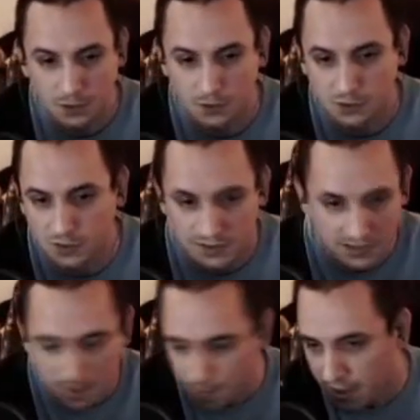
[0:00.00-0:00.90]
You'll do the
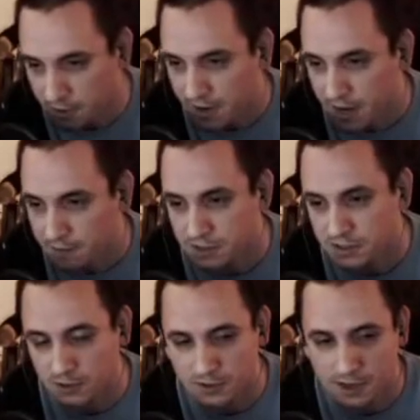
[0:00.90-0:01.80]
same pattern every
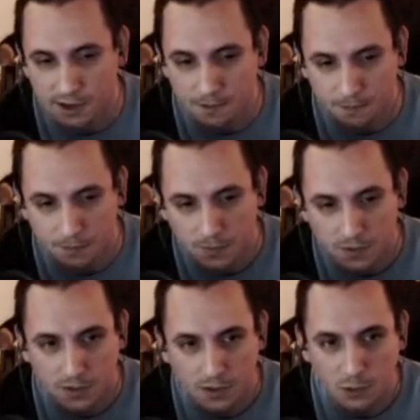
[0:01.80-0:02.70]
single time.
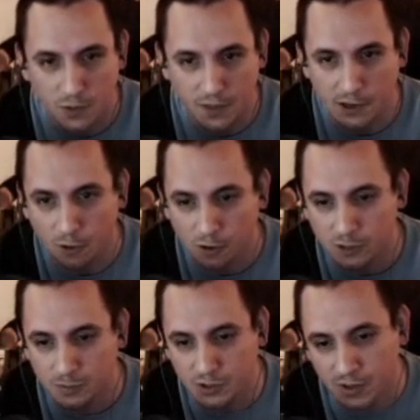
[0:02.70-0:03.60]
With the
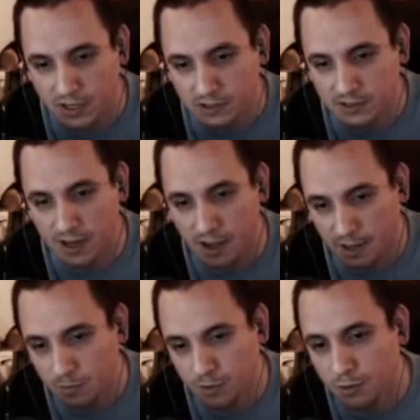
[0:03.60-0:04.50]
orbs, you can
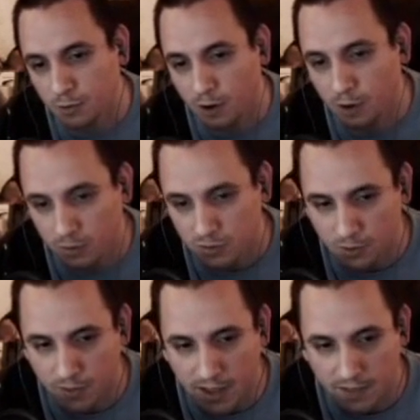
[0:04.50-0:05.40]
time the throw
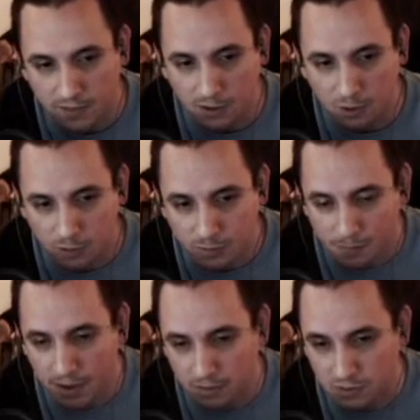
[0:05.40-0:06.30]
so that the orbs
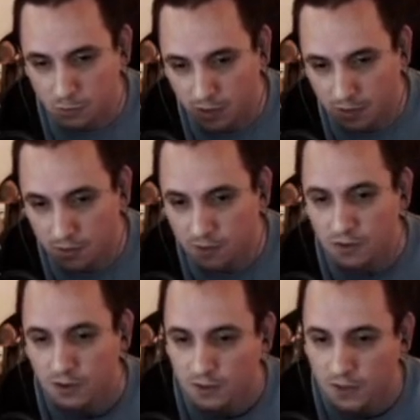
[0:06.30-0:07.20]
bounce
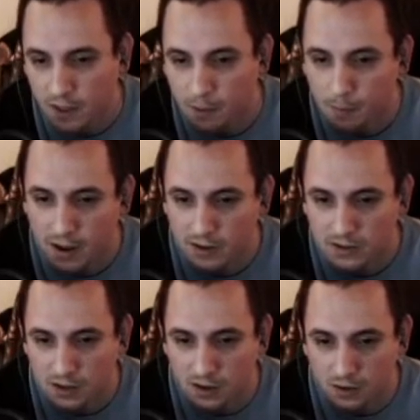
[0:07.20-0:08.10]
with the
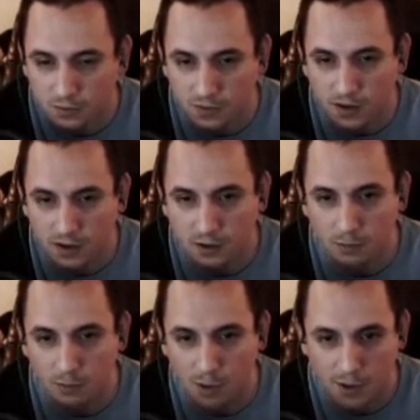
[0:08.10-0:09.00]
hitbox of
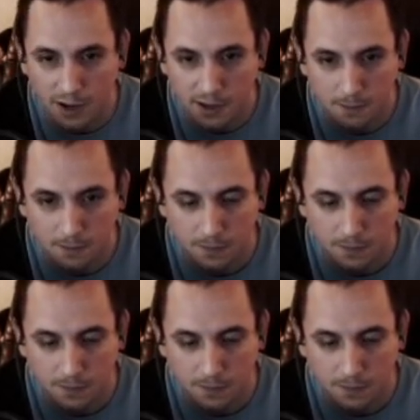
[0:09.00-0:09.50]
Mole Knight.